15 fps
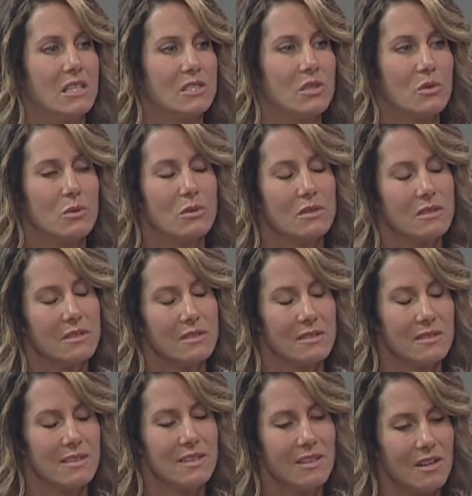So
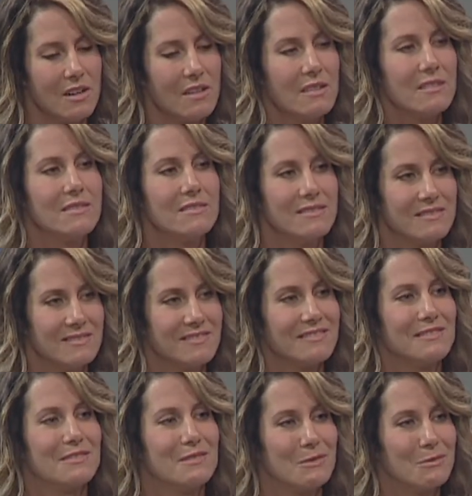it all
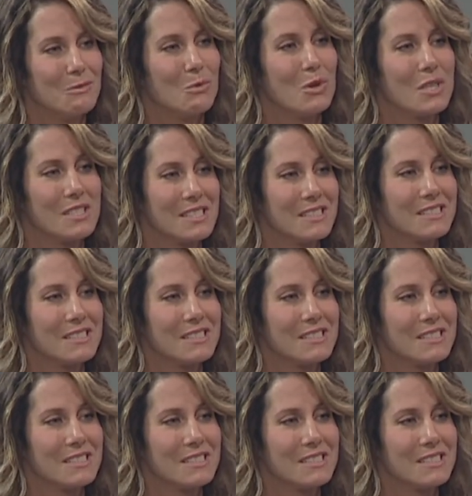works